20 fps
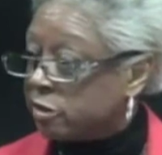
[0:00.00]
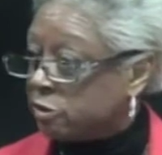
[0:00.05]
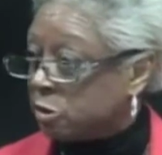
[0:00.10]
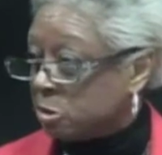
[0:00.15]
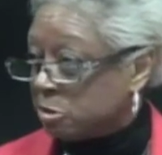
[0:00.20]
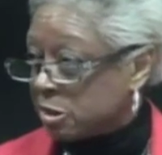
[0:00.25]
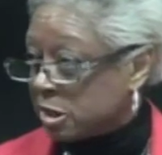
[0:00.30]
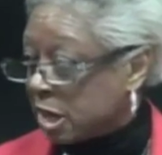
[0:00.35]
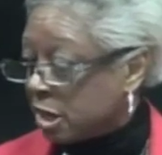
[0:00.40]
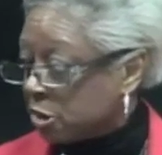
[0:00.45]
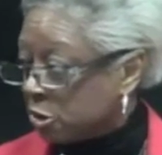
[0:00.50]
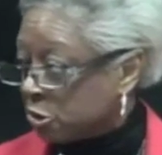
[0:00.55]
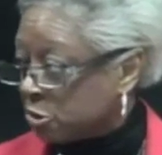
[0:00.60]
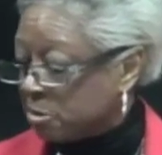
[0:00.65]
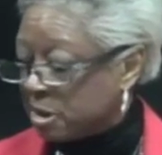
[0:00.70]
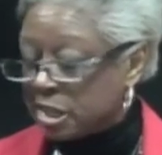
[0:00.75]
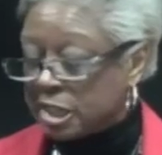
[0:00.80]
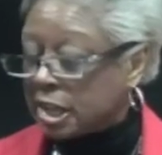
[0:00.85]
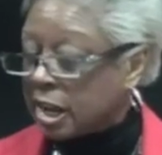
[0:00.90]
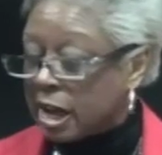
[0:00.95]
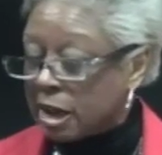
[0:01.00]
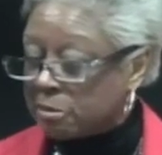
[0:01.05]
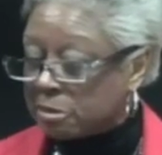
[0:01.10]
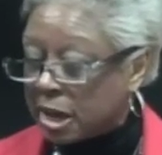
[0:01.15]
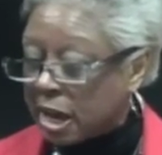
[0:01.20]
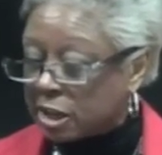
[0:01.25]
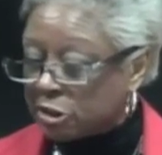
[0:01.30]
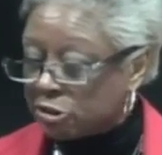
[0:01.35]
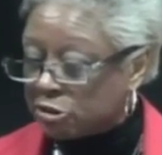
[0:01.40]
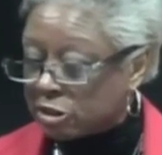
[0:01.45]
room tells me that I'm
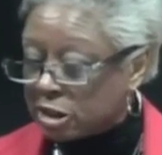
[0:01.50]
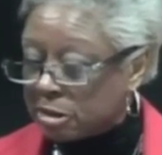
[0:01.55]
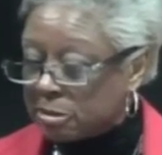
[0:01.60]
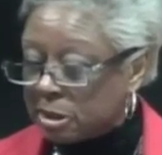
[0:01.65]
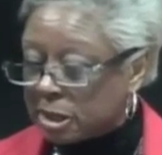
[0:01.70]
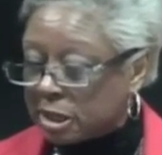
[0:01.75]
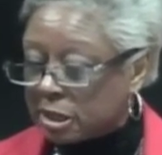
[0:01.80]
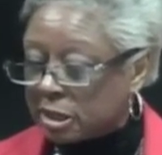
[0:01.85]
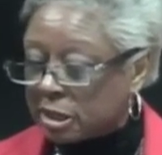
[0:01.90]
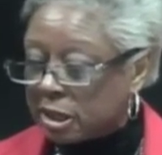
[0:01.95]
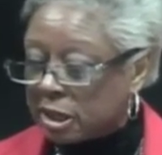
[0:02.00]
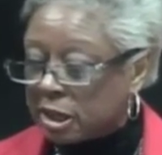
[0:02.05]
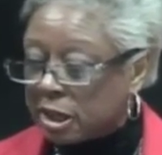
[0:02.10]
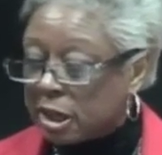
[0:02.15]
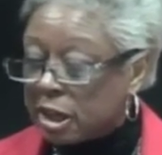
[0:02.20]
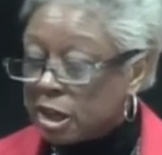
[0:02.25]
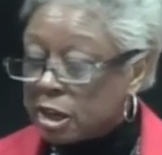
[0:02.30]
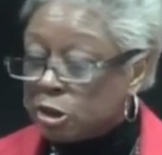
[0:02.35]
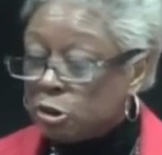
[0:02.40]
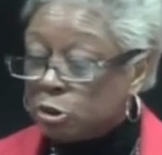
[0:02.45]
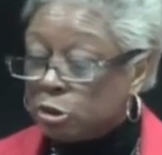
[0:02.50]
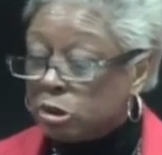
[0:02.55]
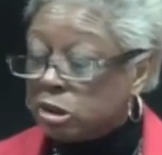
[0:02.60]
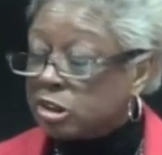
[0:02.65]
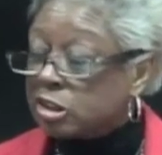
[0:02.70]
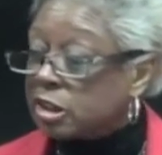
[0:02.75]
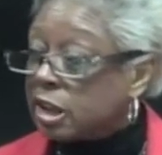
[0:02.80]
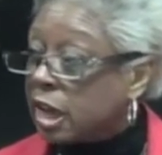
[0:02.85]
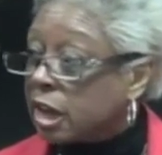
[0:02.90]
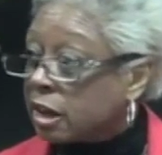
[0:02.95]
not dreaming. You
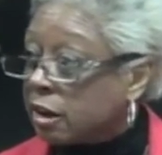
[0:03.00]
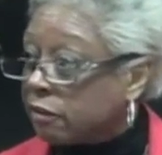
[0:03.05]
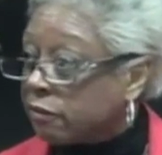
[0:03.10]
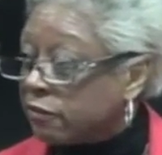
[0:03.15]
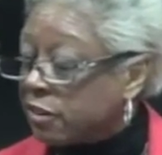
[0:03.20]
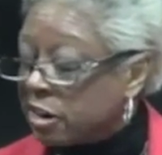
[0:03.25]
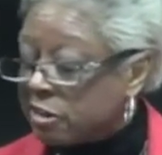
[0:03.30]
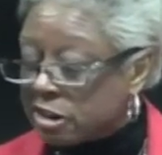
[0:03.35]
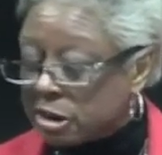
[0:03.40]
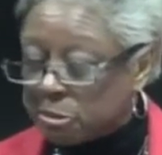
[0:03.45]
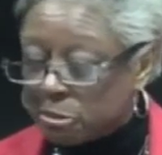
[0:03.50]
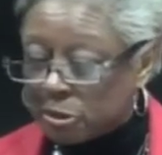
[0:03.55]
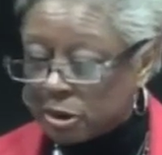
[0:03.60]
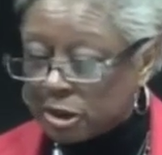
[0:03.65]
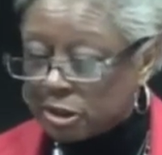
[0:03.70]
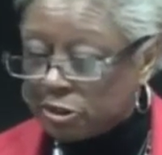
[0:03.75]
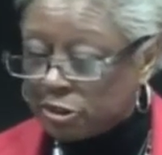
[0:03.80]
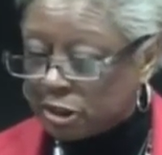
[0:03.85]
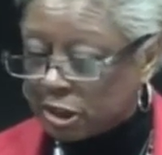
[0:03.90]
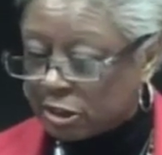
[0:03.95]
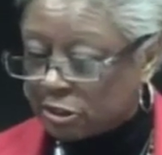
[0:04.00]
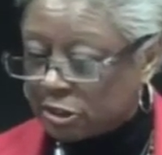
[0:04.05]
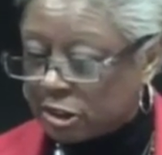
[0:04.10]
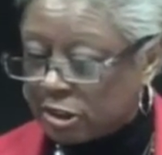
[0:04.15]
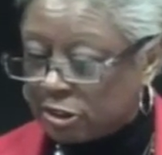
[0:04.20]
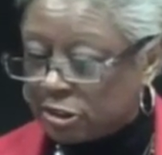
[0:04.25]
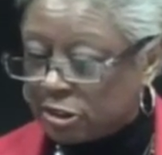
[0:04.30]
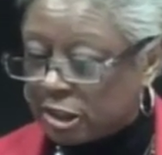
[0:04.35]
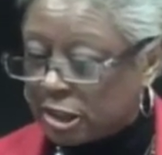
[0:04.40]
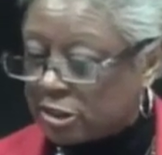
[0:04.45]
look like a fairy princess, he
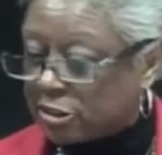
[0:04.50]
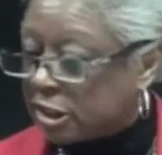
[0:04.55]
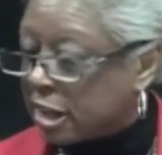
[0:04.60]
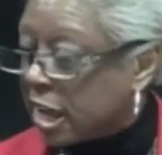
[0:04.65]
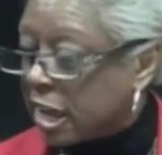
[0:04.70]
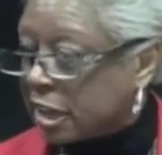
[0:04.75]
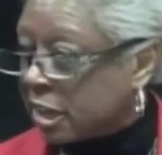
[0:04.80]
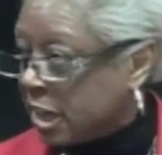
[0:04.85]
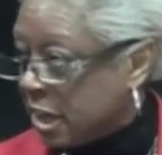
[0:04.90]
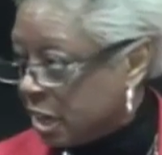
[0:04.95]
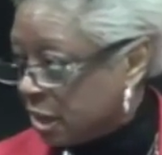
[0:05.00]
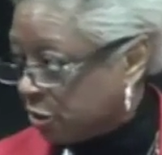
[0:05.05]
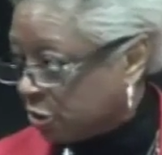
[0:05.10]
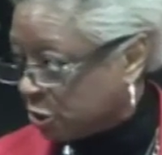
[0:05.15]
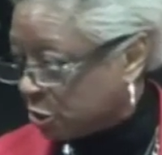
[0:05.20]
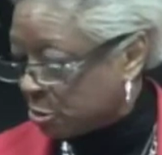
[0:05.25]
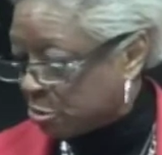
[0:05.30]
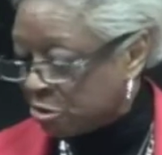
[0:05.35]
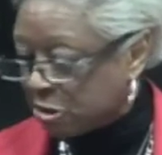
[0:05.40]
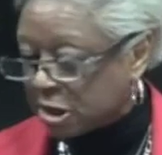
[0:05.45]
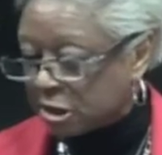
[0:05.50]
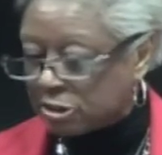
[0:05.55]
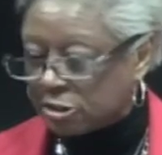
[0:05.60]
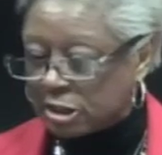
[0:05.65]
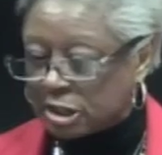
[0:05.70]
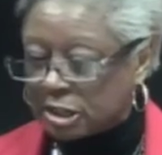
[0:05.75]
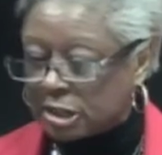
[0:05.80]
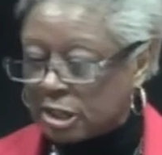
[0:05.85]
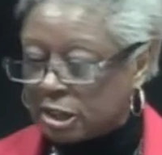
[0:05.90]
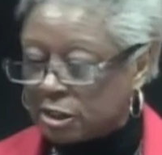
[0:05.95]
says, and I can't suppress a
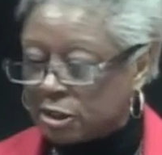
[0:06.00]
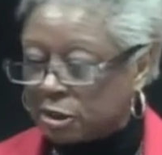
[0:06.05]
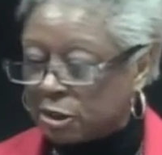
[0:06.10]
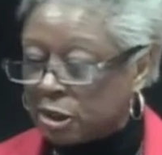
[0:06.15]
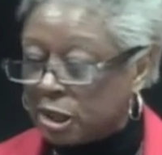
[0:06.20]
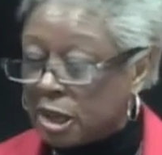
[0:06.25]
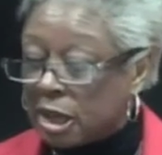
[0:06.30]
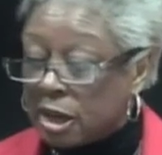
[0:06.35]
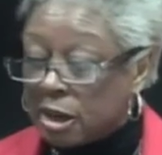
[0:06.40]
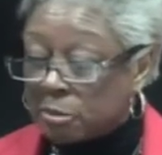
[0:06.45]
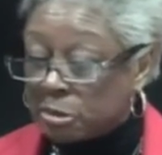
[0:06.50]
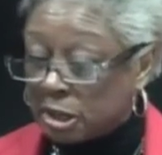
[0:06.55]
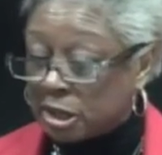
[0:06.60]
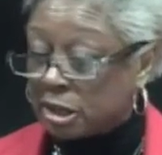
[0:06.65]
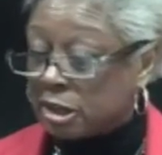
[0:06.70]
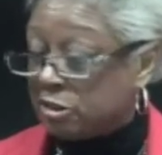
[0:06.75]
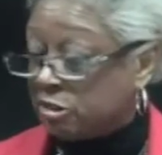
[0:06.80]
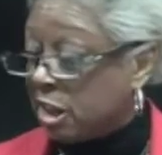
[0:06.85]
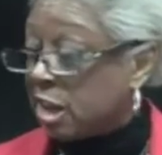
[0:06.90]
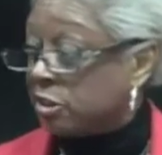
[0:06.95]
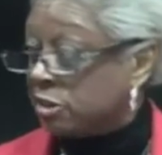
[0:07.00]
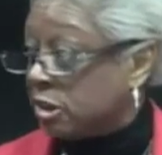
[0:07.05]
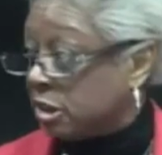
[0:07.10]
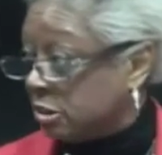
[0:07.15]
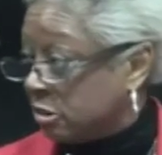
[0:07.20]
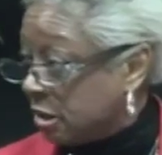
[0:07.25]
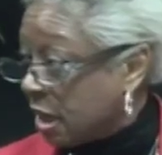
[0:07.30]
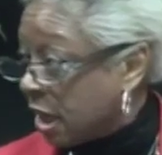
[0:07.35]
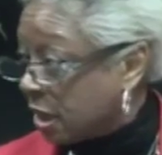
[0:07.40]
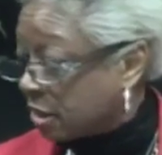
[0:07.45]
giggle because that's
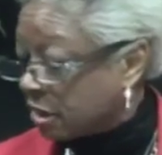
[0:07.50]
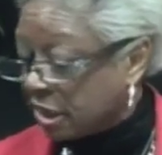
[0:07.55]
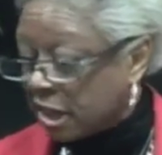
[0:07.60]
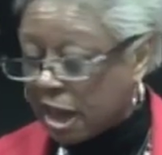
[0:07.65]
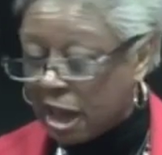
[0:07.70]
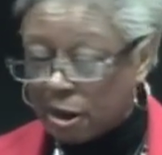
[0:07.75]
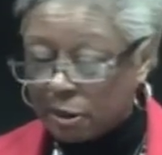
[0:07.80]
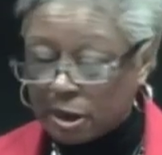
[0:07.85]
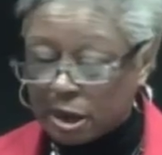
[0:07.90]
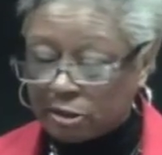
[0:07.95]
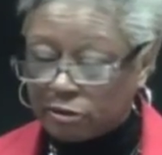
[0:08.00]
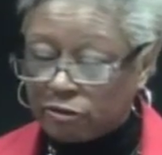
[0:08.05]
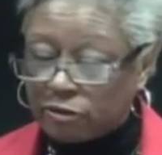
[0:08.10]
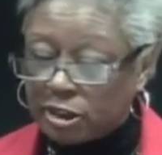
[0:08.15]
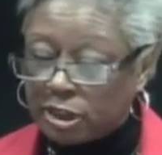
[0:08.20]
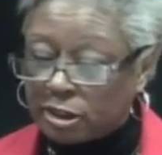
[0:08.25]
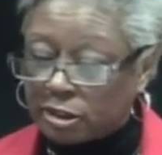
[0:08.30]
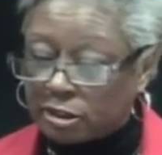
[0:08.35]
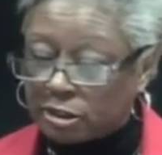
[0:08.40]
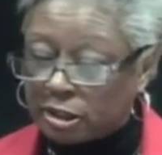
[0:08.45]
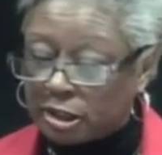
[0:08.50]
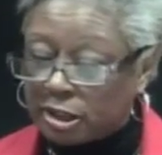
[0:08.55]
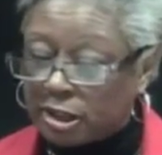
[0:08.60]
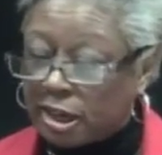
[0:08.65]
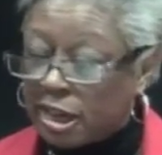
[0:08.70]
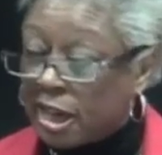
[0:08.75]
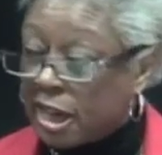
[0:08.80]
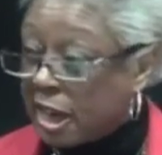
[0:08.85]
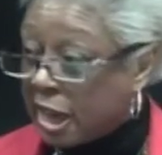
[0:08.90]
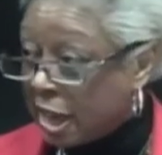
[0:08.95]
exactly how I feel.
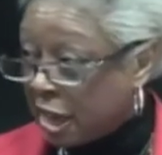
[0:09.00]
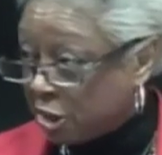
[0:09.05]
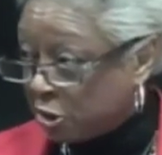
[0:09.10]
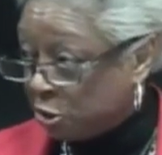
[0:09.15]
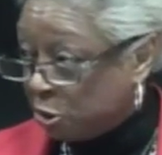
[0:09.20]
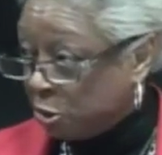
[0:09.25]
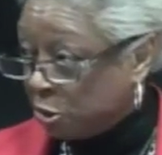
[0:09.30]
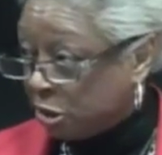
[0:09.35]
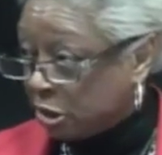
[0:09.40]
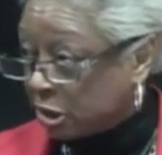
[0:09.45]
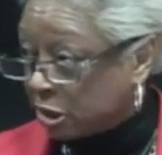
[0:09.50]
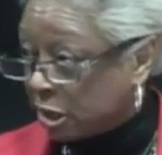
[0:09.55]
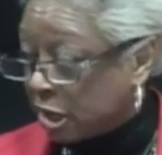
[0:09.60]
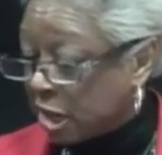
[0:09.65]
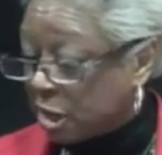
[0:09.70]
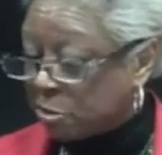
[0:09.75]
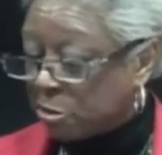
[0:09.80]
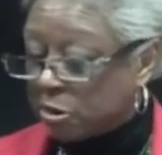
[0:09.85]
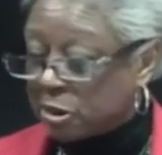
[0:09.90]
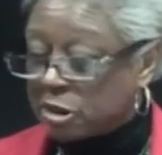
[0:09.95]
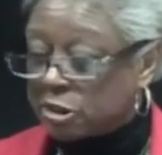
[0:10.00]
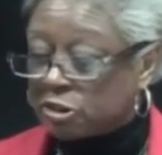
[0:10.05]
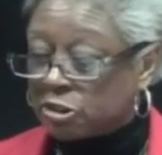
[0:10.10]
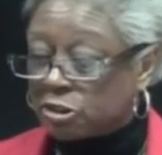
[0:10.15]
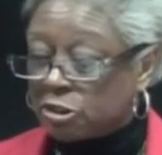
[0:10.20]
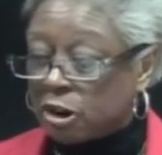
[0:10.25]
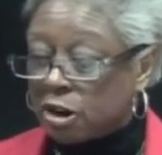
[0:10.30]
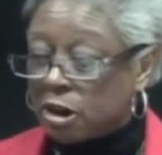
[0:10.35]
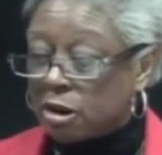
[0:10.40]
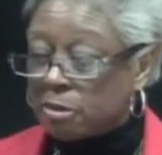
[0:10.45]
And you look like Prince
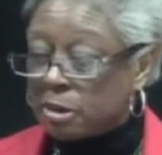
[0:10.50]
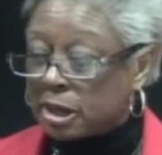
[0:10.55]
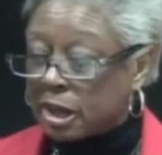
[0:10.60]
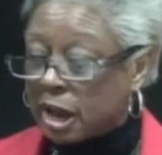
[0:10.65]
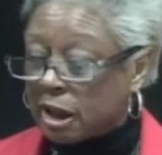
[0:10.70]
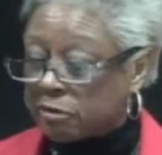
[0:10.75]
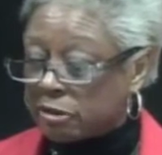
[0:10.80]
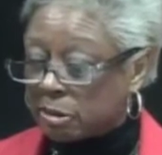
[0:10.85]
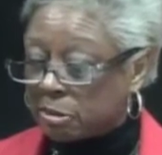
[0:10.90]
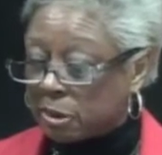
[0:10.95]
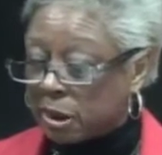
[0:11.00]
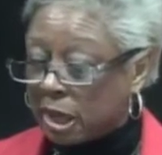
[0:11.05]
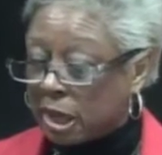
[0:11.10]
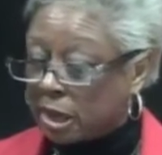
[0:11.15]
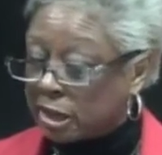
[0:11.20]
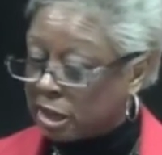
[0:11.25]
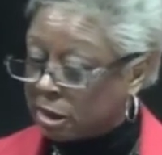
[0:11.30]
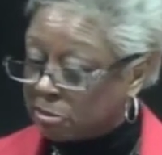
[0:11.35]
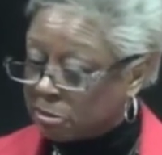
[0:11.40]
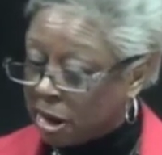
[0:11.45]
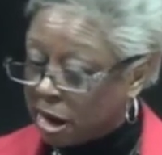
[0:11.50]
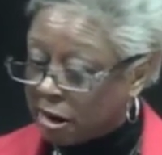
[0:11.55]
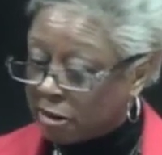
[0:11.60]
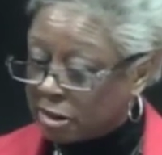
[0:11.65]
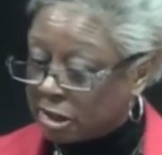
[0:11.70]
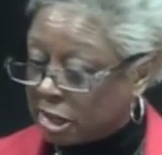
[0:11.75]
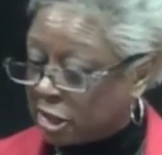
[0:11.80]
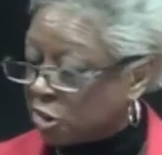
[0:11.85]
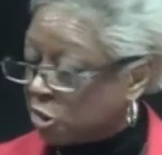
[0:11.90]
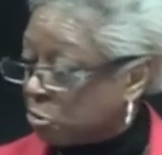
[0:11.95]
Charming, I reply,
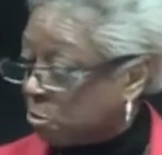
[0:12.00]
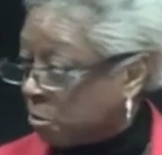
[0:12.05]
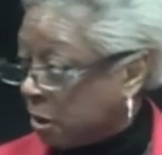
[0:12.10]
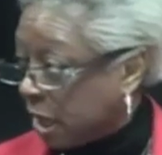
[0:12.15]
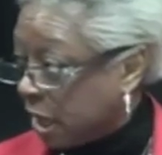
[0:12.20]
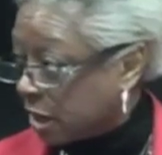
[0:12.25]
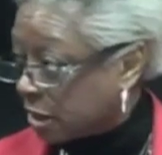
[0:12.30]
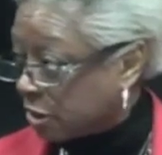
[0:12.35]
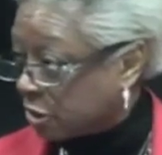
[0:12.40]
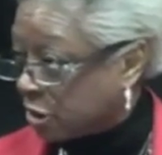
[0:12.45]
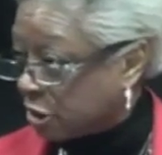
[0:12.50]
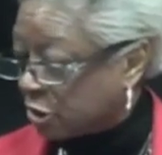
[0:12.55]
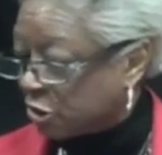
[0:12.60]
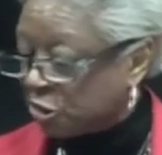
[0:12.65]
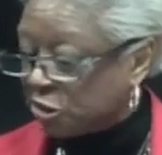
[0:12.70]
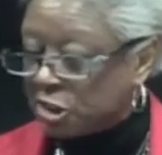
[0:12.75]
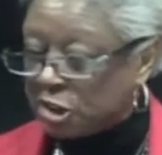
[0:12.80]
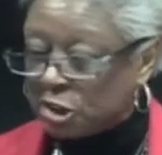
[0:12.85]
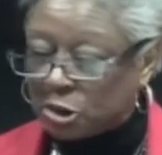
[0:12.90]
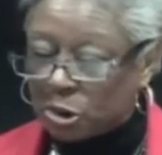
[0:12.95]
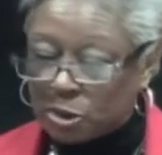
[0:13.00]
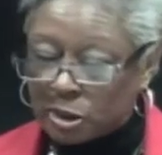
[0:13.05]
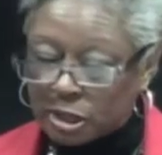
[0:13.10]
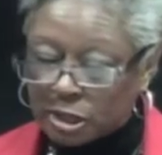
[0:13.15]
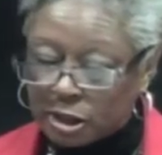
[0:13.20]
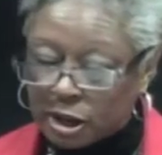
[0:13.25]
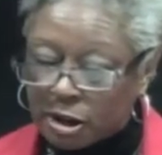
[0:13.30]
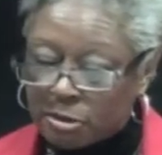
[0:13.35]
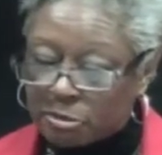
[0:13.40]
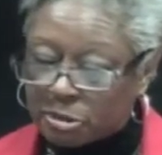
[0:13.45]
admiring his black tuxedo and
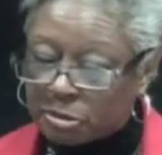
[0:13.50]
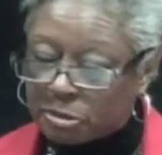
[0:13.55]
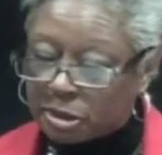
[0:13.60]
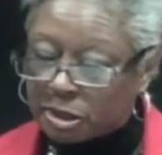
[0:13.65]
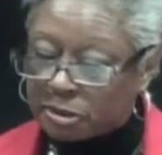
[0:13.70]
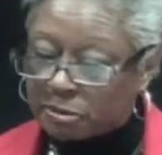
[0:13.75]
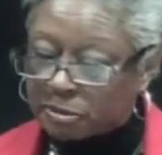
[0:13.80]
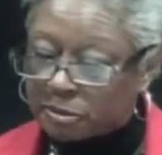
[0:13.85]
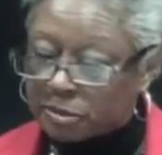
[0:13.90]
cummerbund.